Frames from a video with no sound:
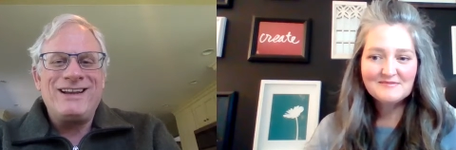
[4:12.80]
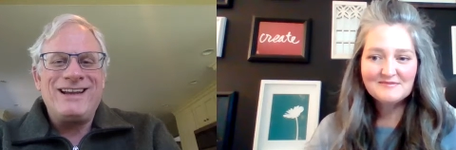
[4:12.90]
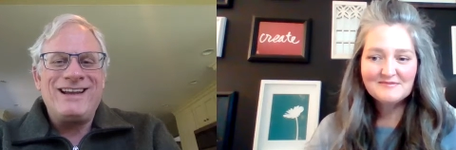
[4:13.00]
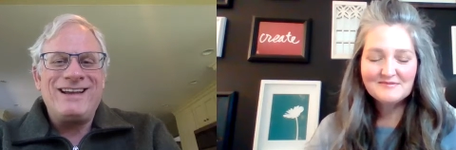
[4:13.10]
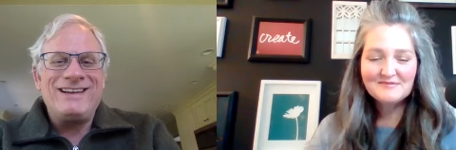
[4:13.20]

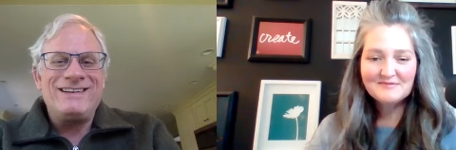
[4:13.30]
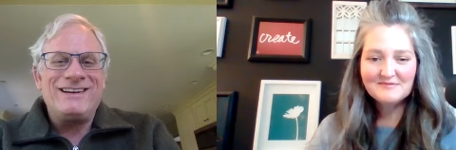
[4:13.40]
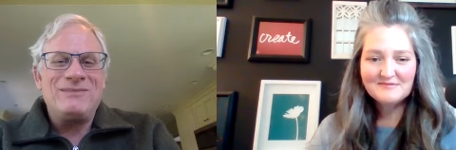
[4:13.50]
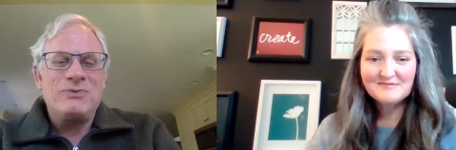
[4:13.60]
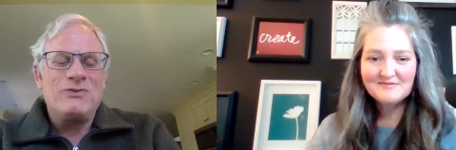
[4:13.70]
Speaker 1: and
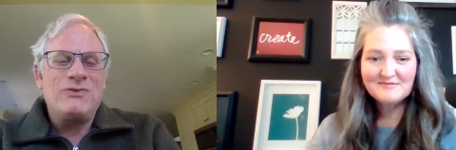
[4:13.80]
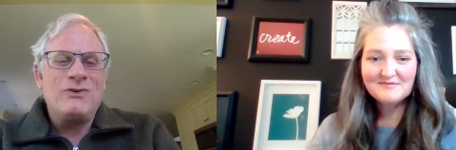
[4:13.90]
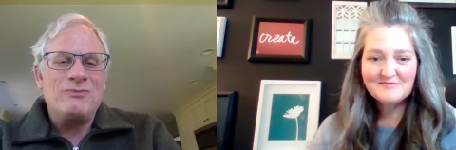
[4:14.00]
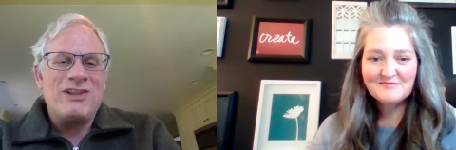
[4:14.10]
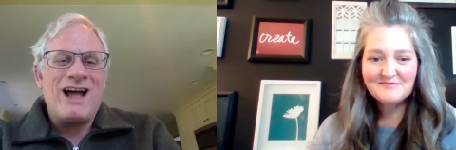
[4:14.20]
uh,
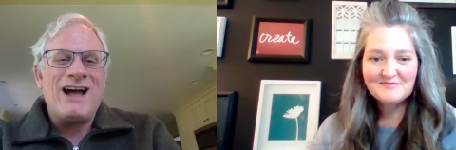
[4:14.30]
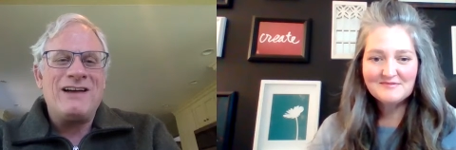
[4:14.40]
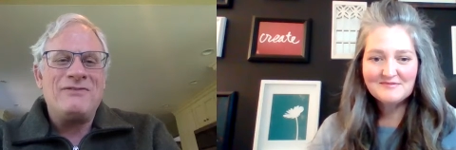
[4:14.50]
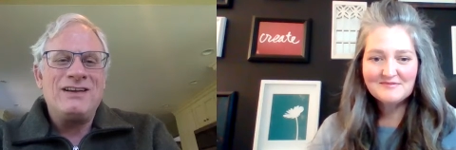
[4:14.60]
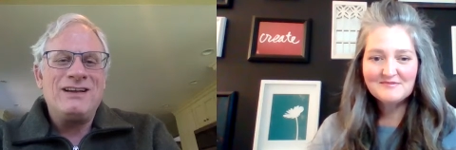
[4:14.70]
perform
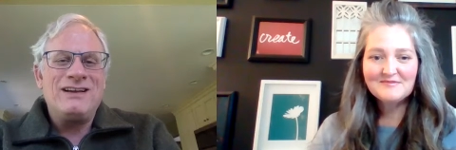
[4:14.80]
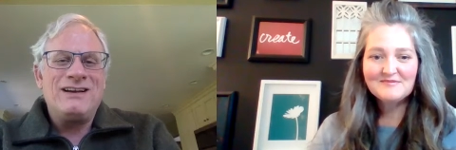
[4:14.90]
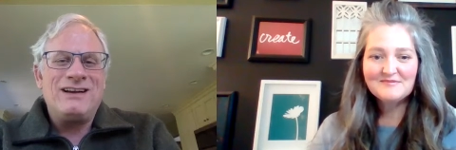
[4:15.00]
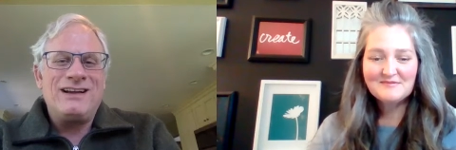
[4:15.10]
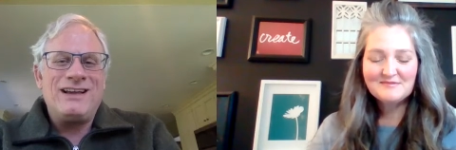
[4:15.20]
live
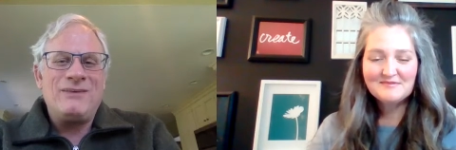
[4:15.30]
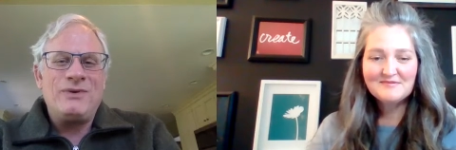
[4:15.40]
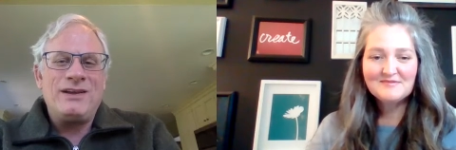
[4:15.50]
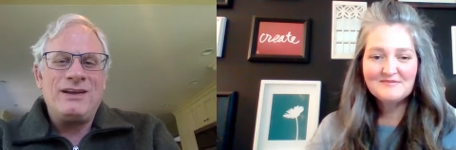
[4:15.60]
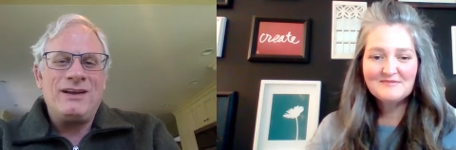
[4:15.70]
uh, and
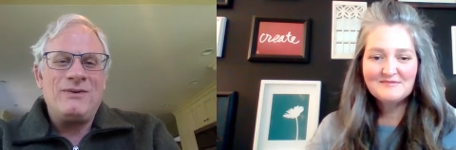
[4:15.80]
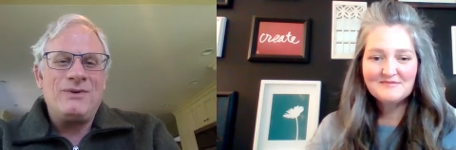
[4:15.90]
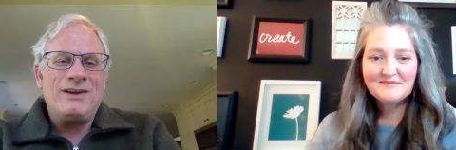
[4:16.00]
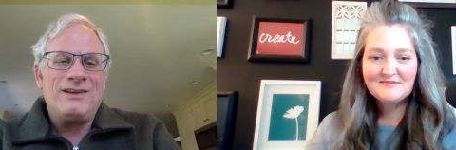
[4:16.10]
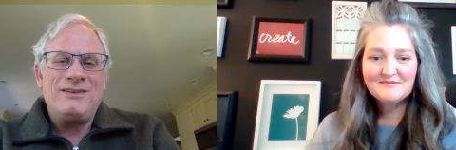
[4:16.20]
we uh,
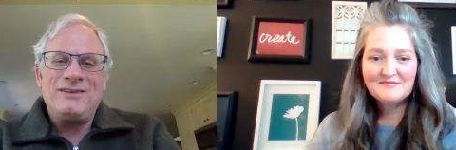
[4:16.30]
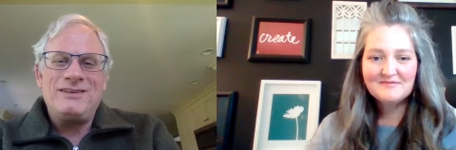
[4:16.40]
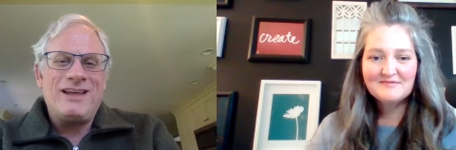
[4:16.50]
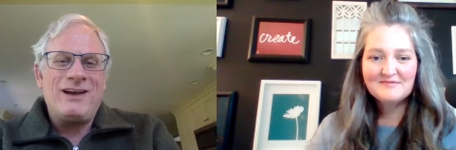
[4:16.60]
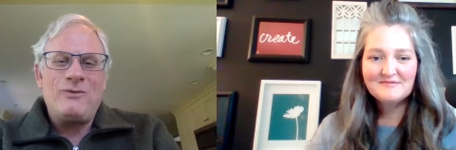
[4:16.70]
we
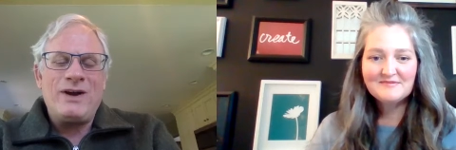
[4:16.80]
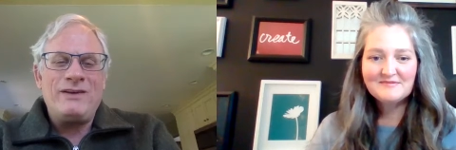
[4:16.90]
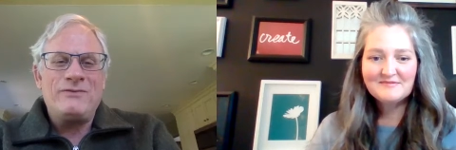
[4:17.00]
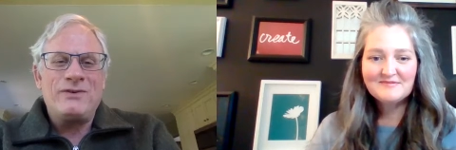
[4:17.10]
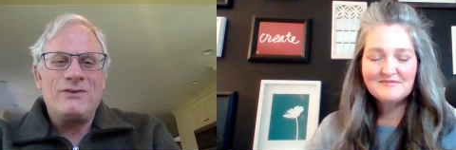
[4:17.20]
can't
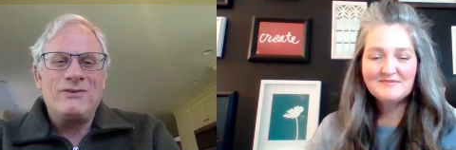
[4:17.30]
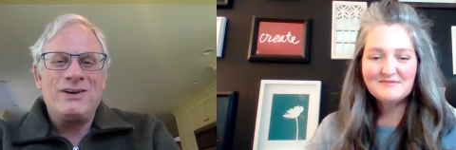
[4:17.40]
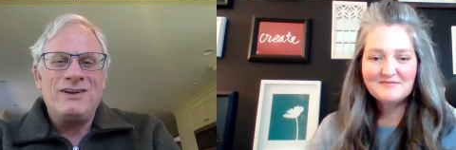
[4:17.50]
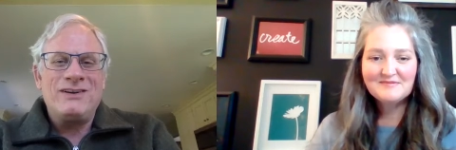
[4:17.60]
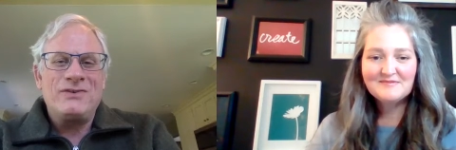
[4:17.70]
wait for
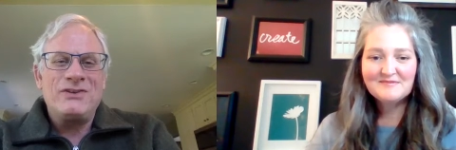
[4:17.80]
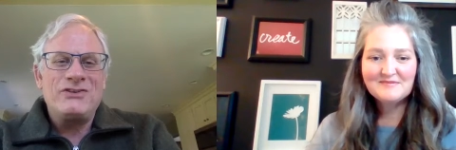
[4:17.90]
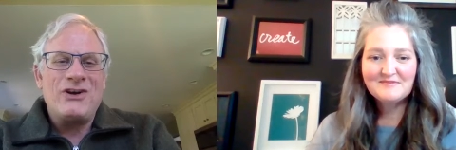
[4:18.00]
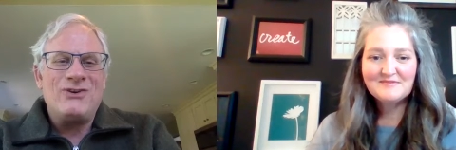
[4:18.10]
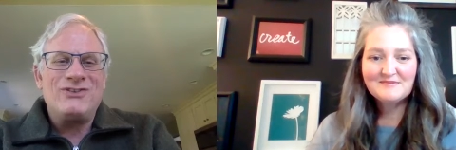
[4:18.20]
uh, for the
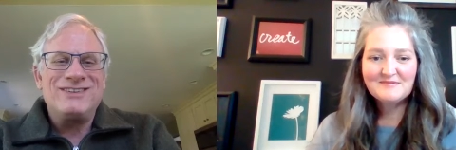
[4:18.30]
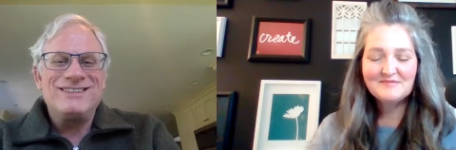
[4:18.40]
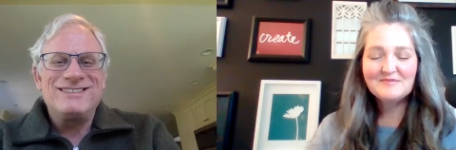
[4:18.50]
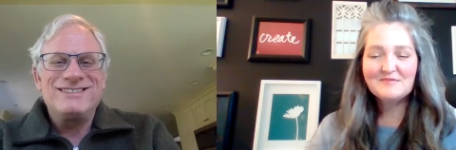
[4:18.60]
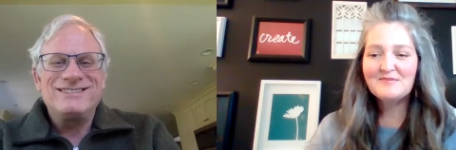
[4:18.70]
show
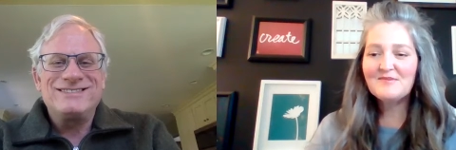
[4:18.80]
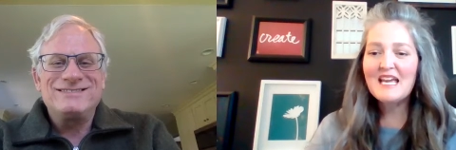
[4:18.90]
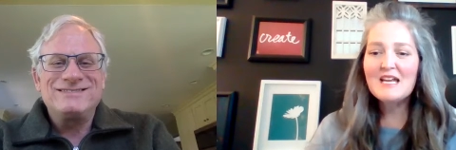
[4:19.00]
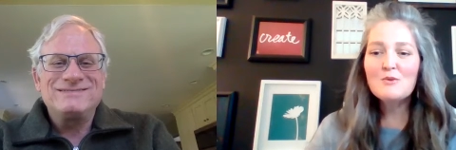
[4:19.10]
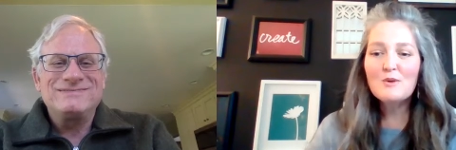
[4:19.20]
Speaker 2: Mm-hmm.
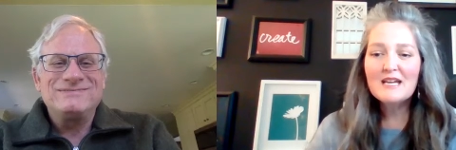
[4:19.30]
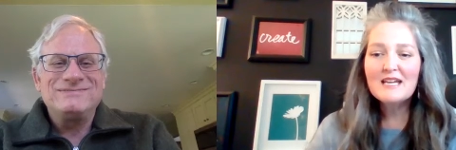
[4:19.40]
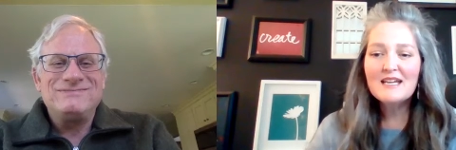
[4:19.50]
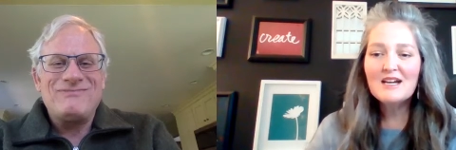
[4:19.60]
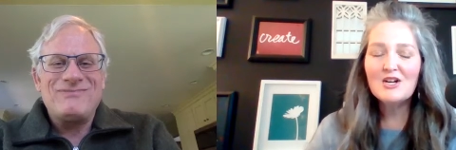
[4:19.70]
And
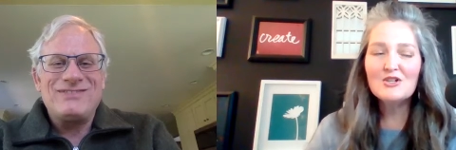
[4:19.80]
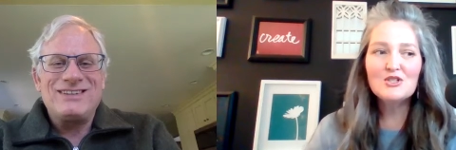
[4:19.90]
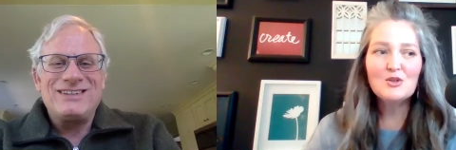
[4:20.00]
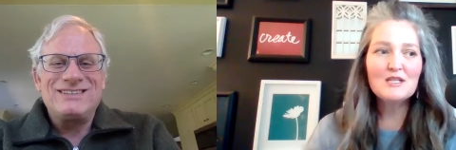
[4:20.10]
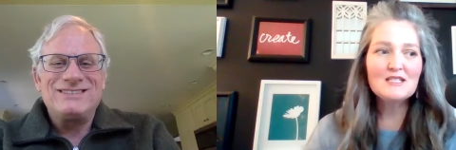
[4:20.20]
we are
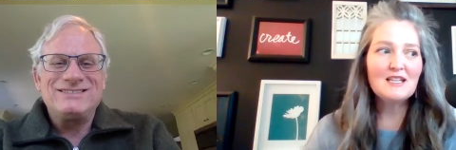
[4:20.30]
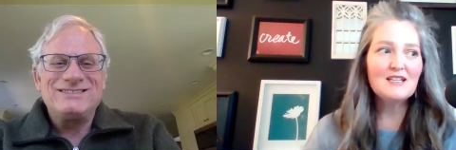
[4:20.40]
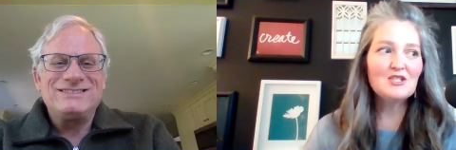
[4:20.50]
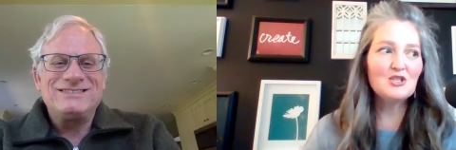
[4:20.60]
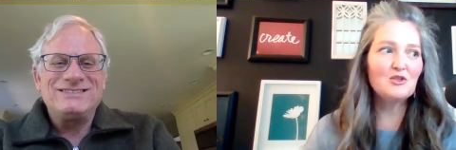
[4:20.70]
so
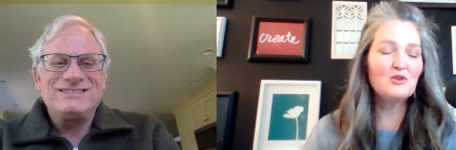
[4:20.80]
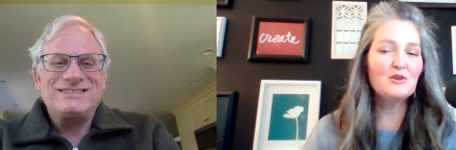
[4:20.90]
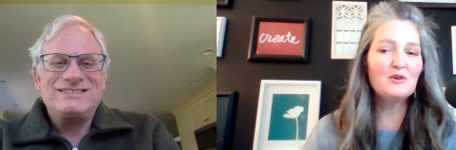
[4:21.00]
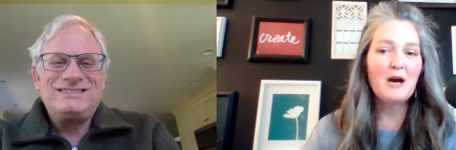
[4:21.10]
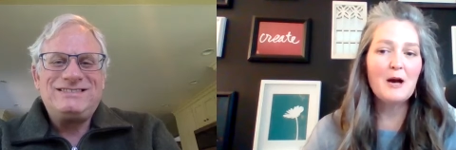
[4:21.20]
excited
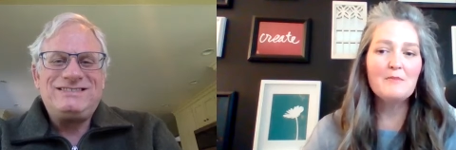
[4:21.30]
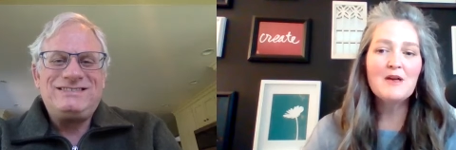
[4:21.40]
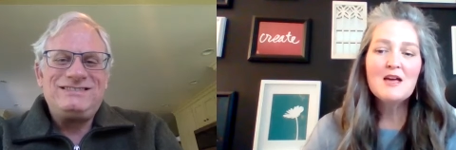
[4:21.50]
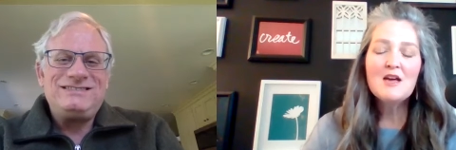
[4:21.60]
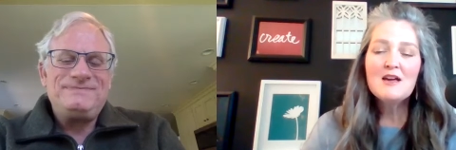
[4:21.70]
too. Um,
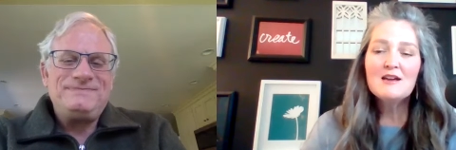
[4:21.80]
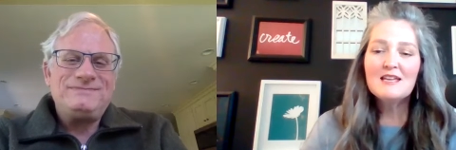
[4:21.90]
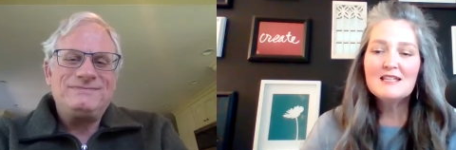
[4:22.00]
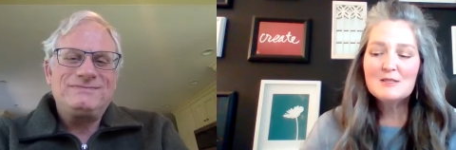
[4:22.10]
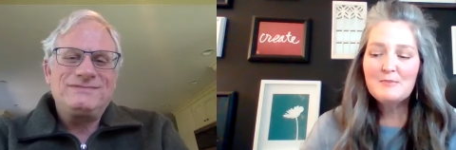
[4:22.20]

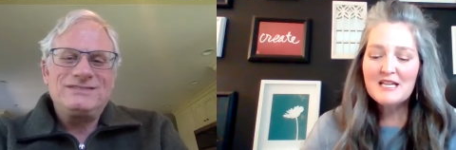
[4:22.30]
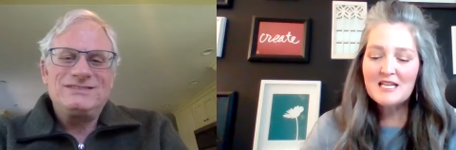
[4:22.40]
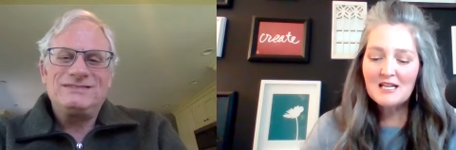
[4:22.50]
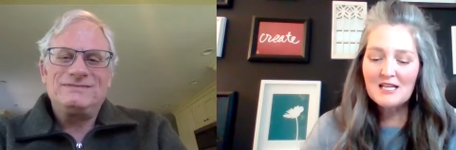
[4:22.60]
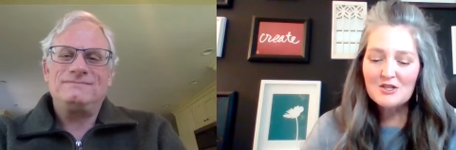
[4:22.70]
it's
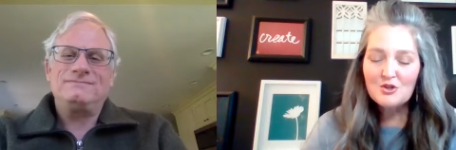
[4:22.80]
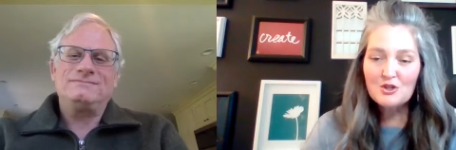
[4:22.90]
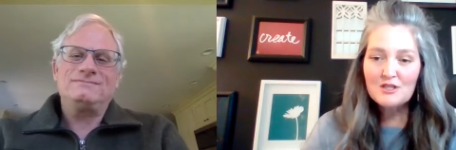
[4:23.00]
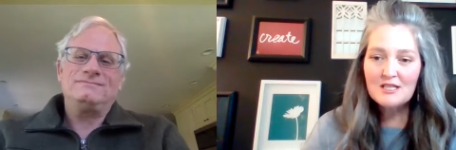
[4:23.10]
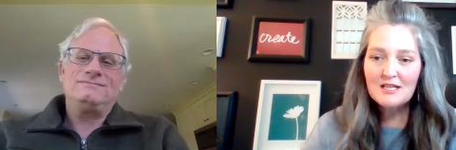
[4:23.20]
been an
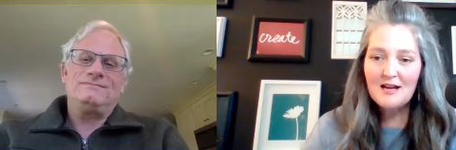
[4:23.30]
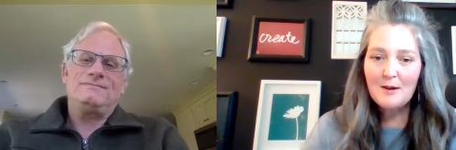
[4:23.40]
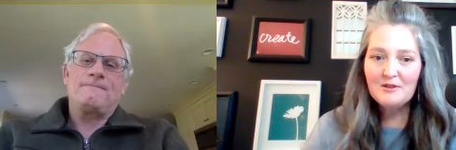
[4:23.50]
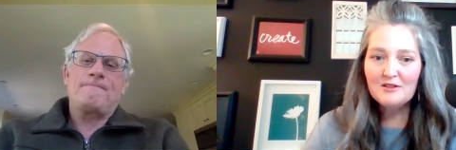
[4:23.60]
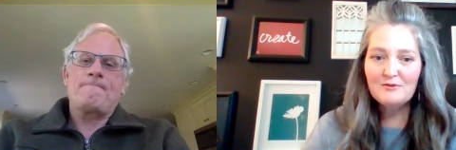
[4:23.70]
interesting
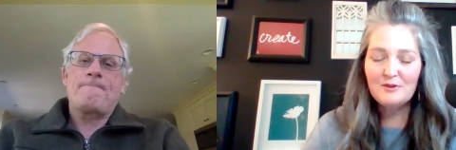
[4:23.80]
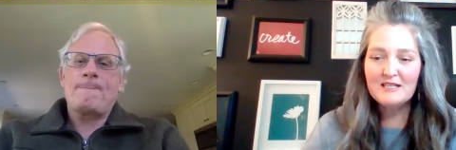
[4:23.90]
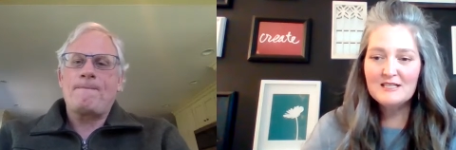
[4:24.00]
couple of weeks